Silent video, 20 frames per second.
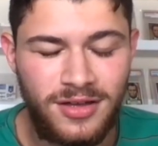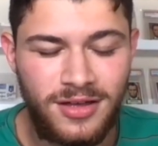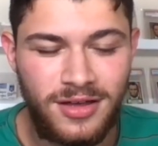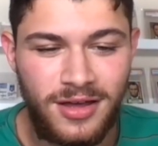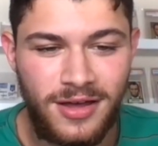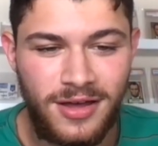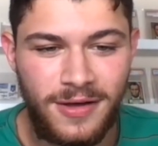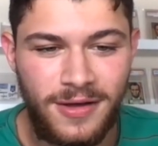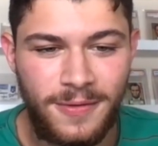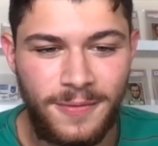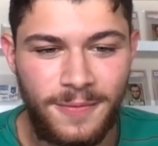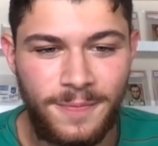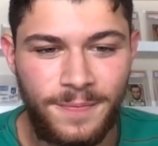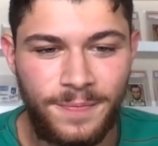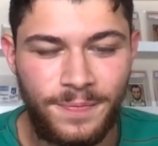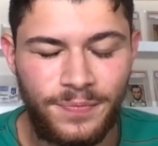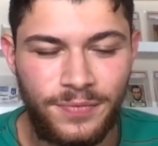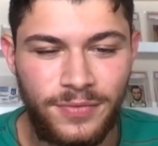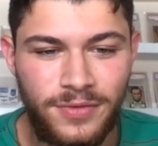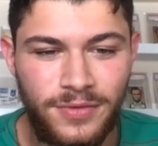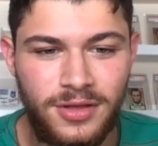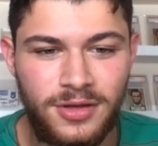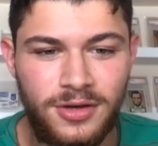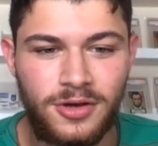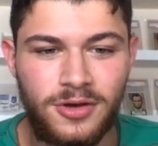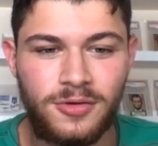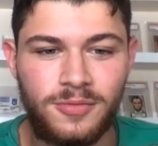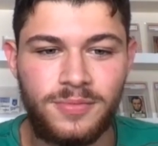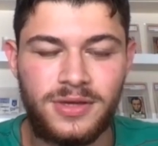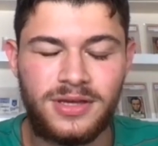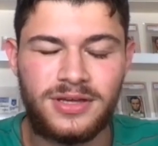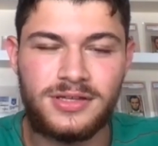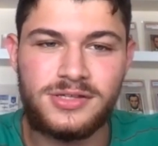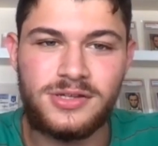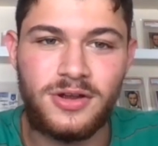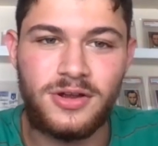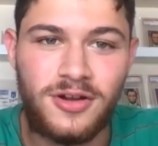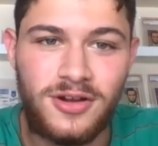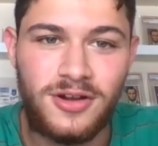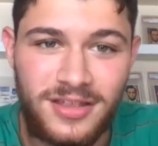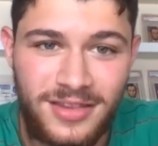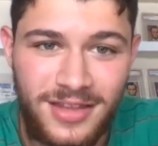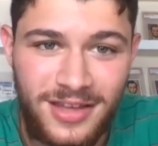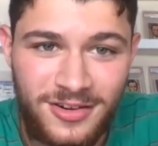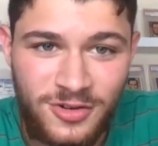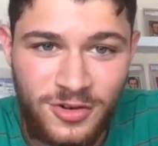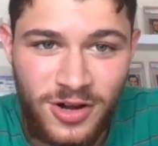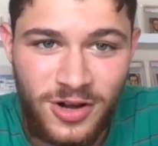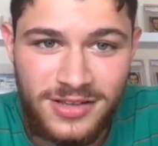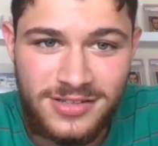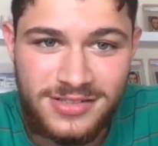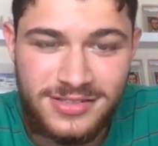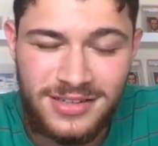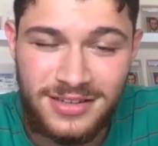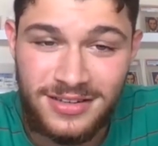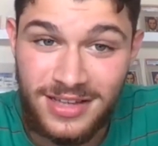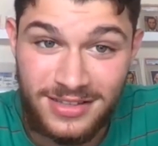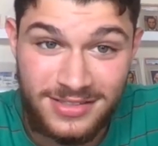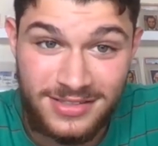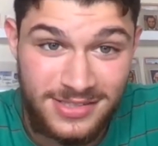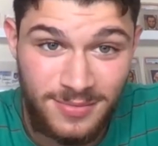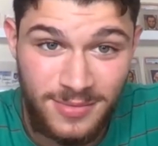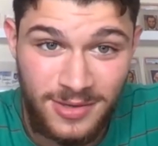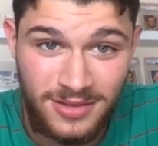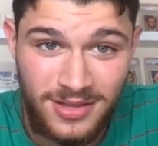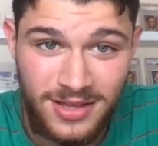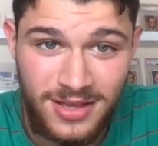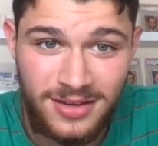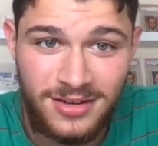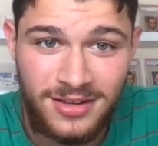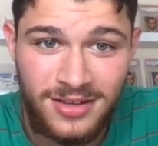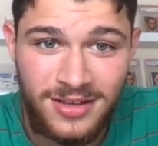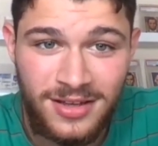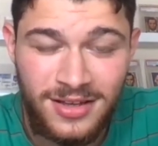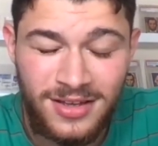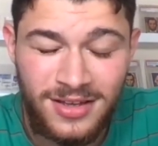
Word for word: Um, you know, because you're hurting that trust, and that's something that